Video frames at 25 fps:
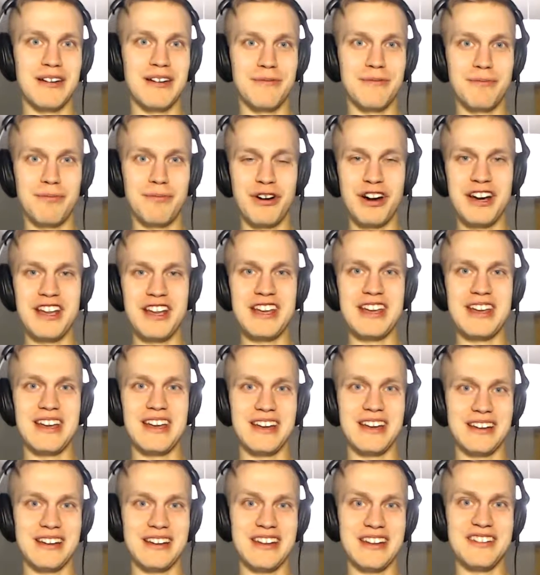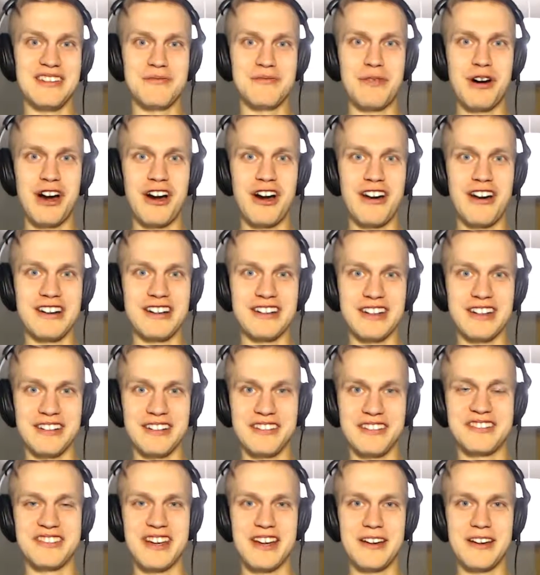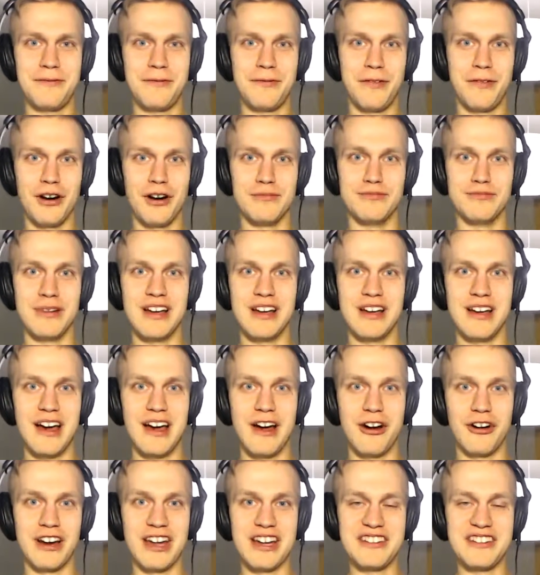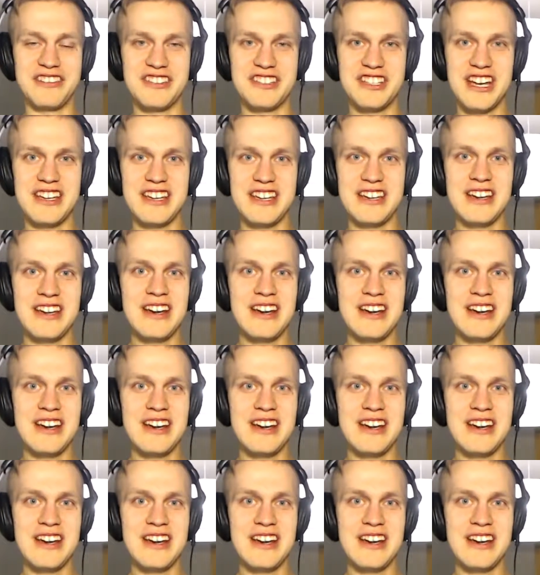pretty inspiring stuff from our guest today